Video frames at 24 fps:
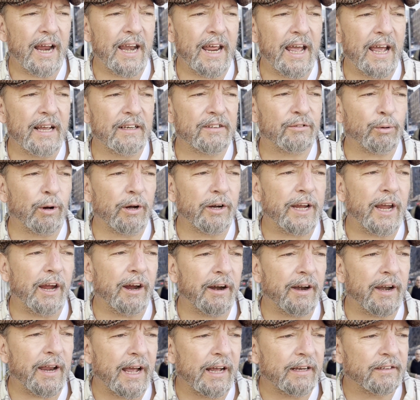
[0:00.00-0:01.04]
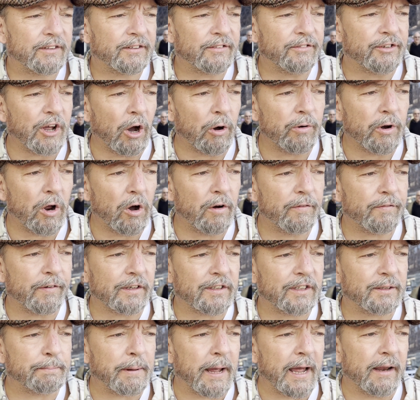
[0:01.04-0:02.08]
It is. Well, here it is. Don't
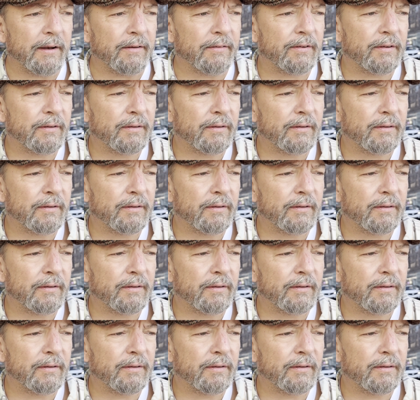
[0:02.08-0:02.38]
overspend.